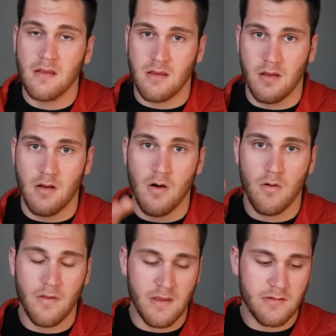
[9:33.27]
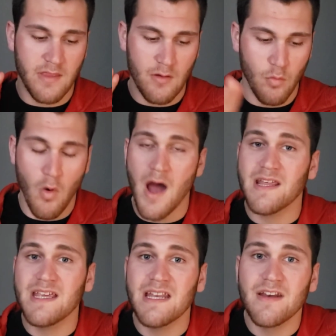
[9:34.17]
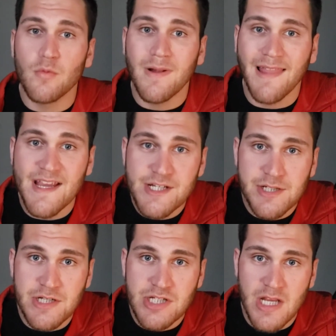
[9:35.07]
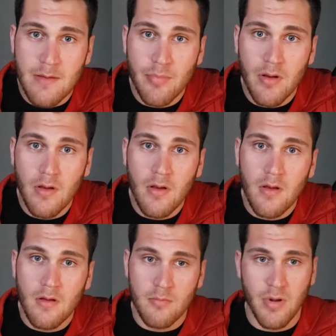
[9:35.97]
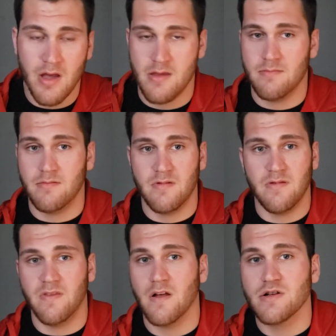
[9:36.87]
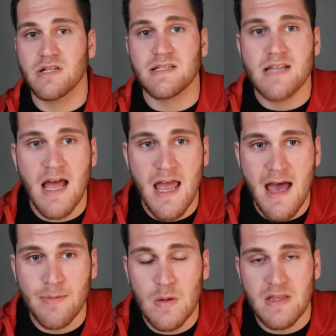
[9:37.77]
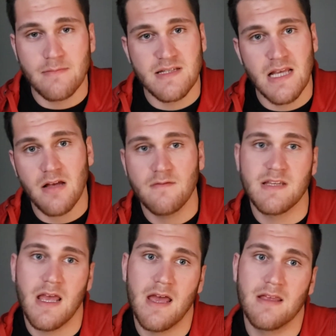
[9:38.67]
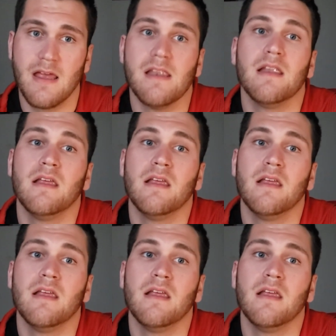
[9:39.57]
You know, they want to get in a relationship, but they're just not happy with themselves yet. And